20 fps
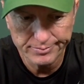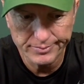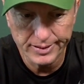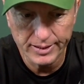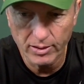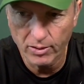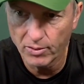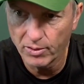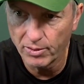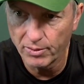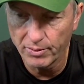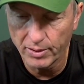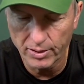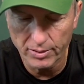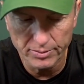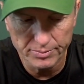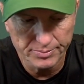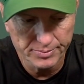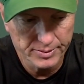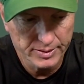You know,
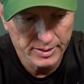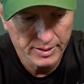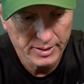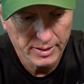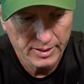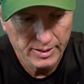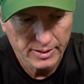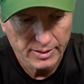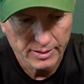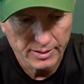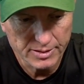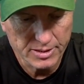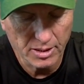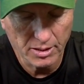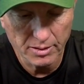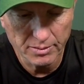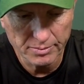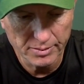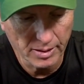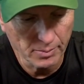they're it's
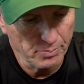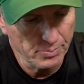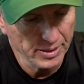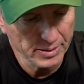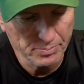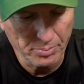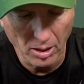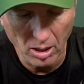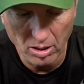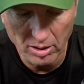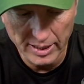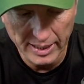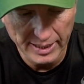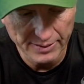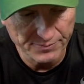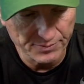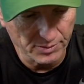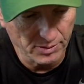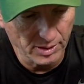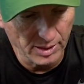a big ball
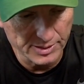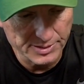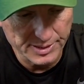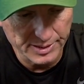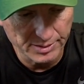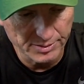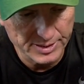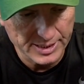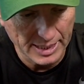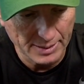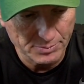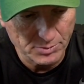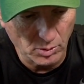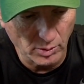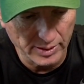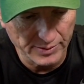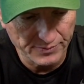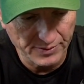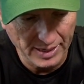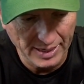game for us, you know, top
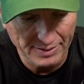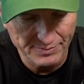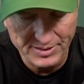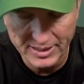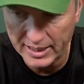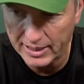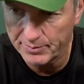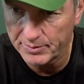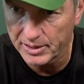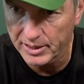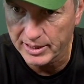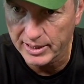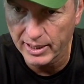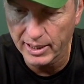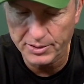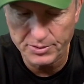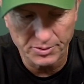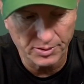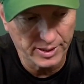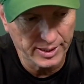25 team in the
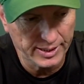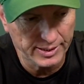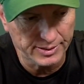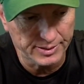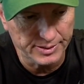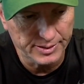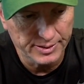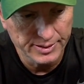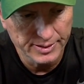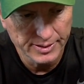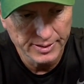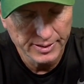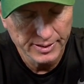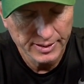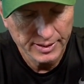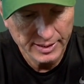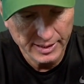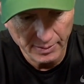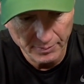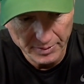country, and
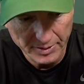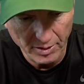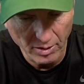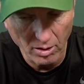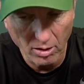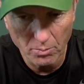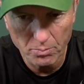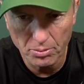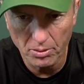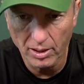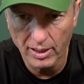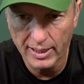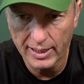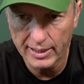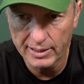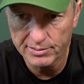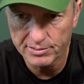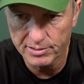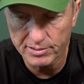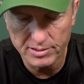coming to our
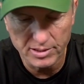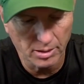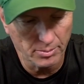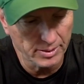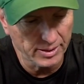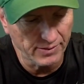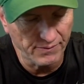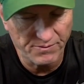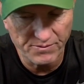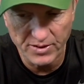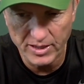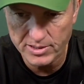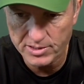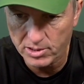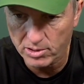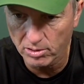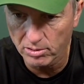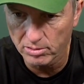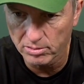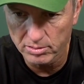place, it's going to be
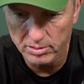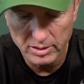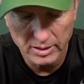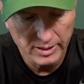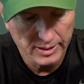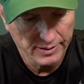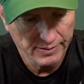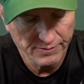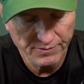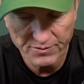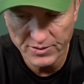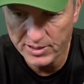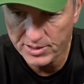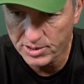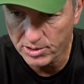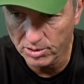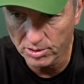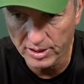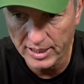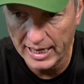a
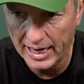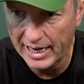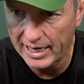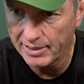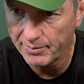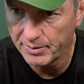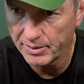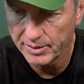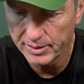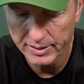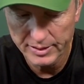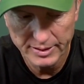physical game.